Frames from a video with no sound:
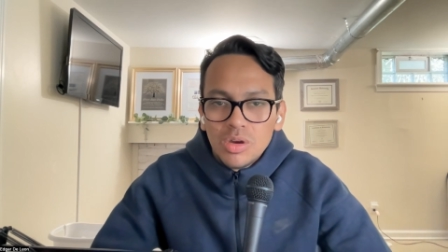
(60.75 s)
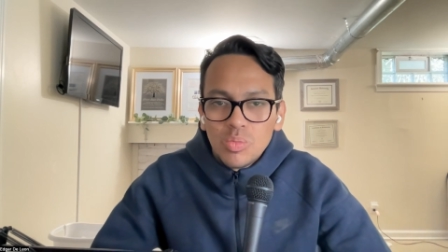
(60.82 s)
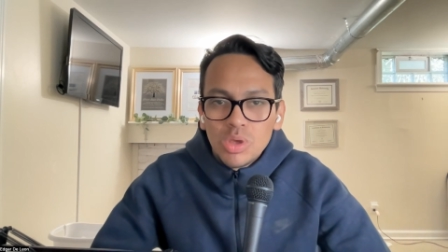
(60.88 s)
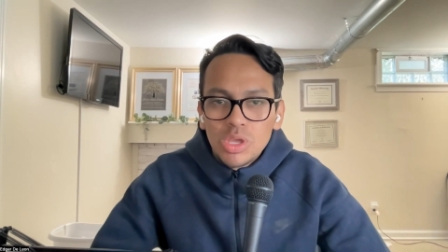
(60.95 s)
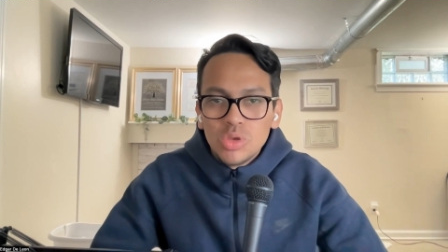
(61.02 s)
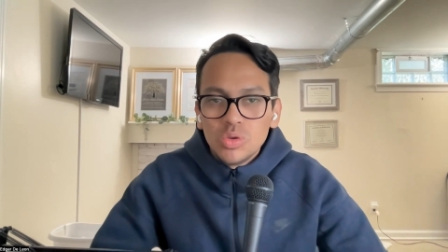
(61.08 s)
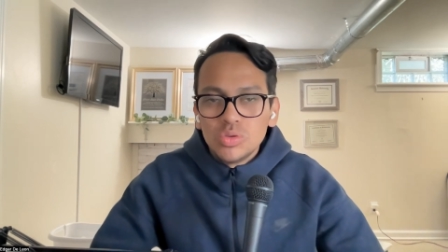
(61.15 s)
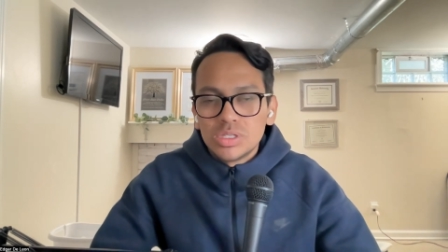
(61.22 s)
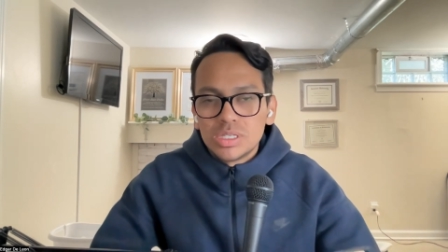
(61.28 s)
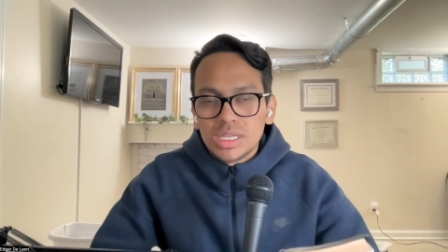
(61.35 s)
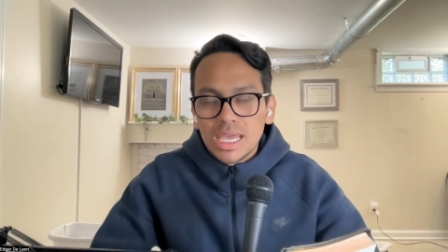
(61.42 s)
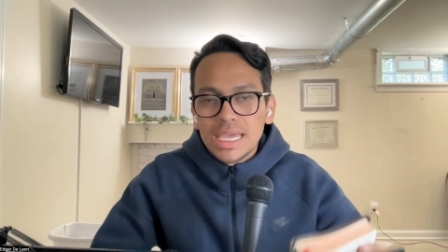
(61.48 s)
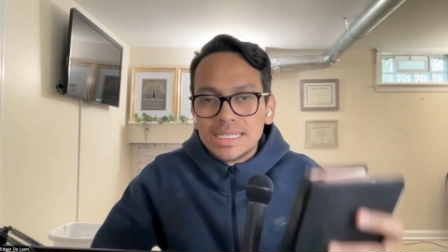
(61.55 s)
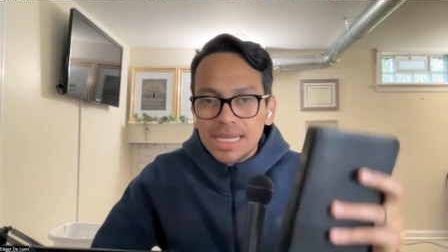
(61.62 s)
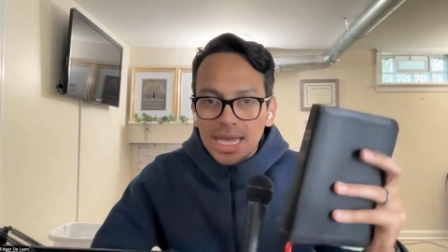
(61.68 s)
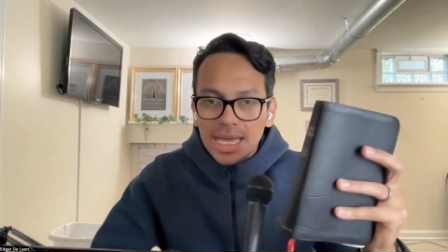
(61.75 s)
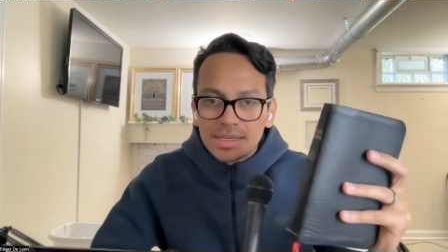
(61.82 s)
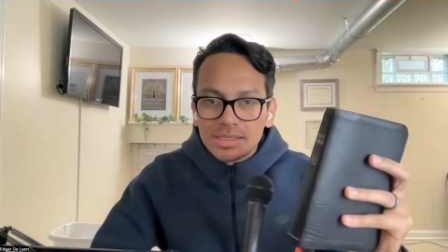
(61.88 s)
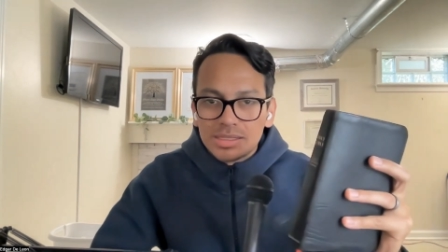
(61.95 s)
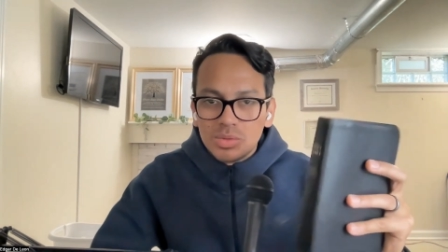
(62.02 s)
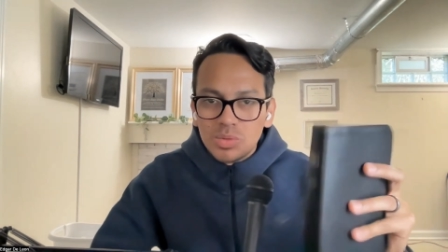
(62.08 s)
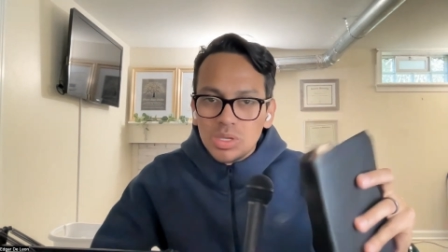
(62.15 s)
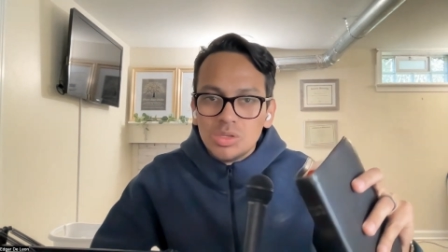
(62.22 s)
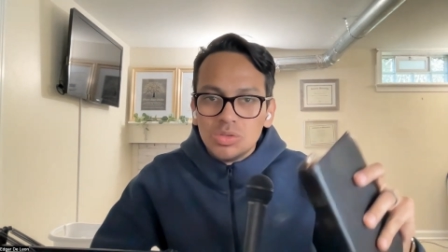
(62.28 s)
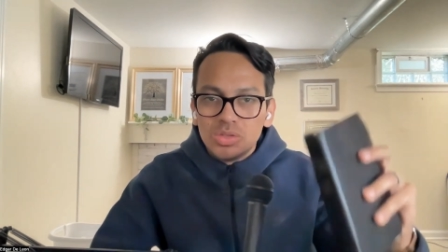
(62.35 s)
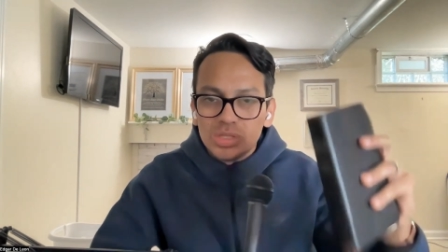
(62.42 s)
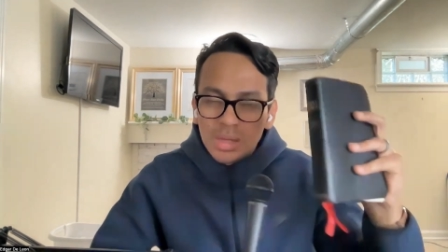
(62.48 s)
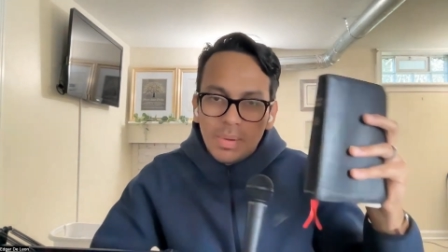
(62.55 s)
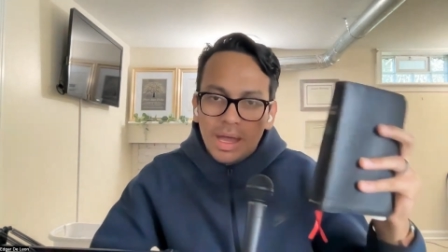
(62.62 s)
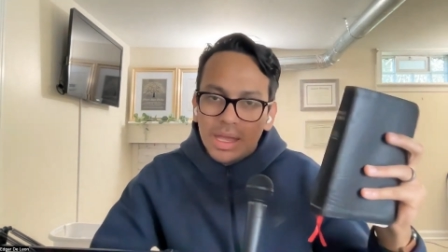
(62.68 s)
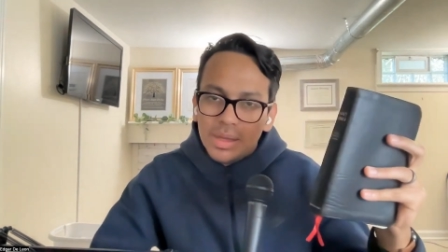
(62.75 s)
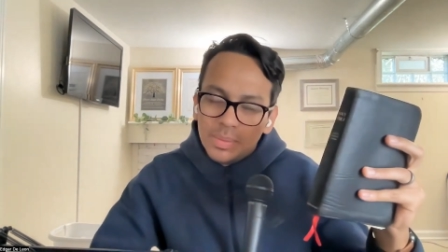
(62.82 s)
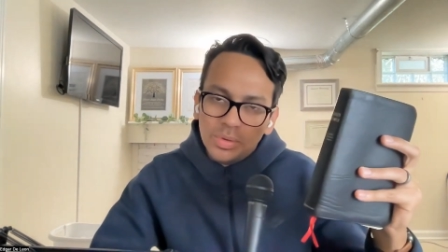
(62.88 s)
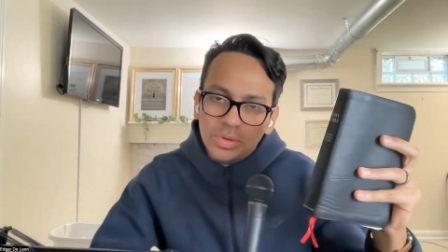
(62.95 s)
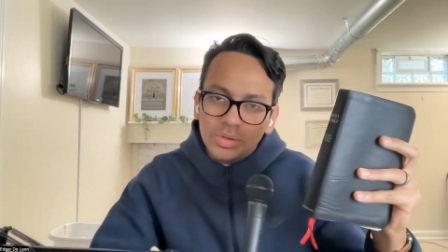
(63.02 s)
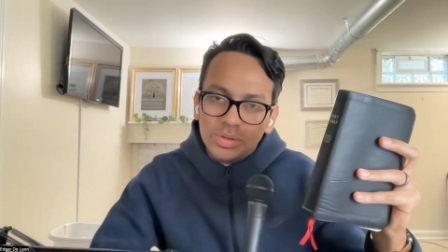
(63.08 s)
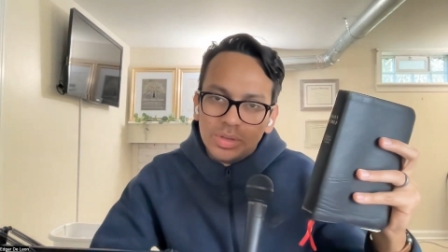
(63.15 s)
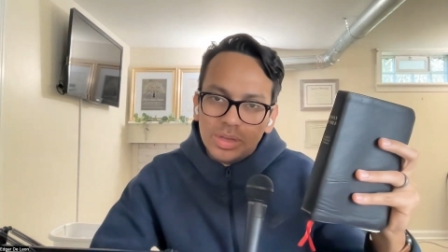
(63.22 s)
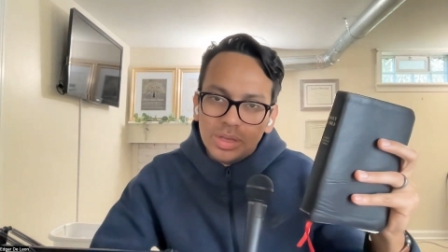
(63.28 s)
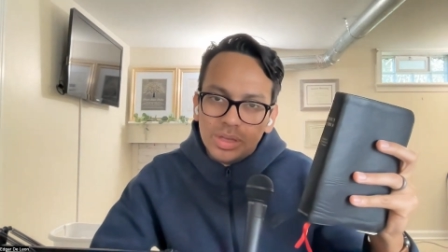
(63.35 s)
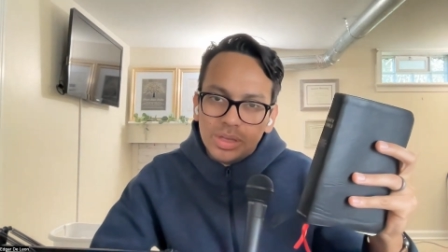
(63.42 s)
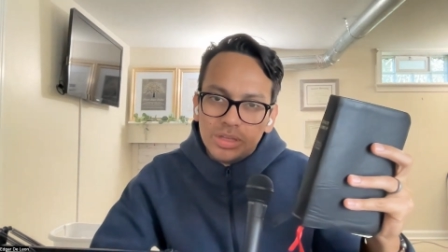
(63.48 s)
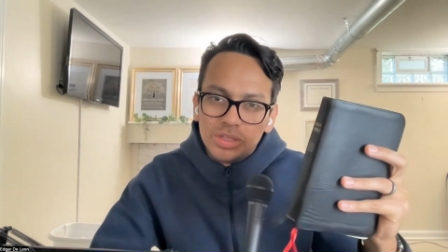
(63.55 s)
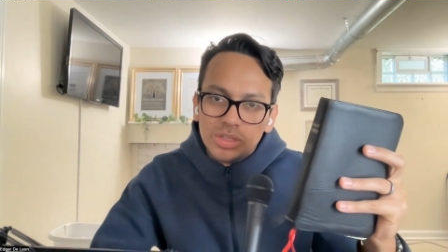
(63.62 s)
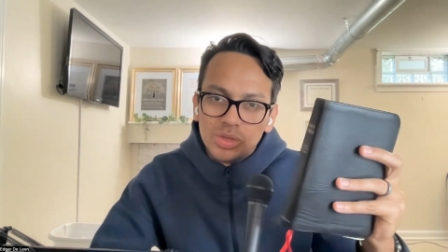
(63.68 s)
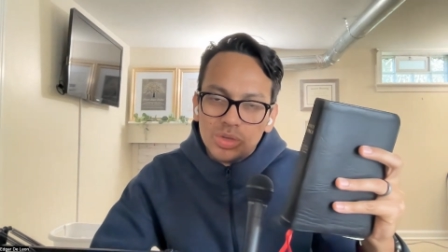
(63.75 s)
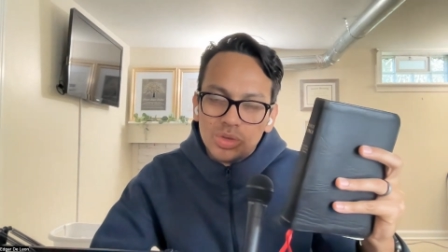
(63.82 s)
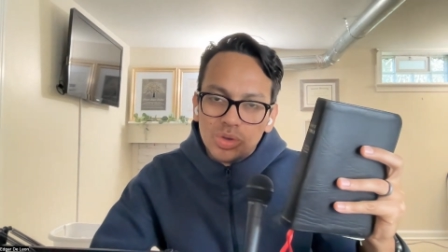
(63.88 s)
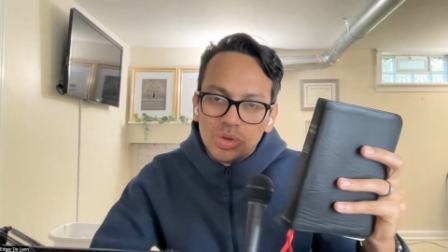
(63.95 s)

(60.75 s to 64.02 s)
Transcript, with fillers: we use a text, we use the Bible to,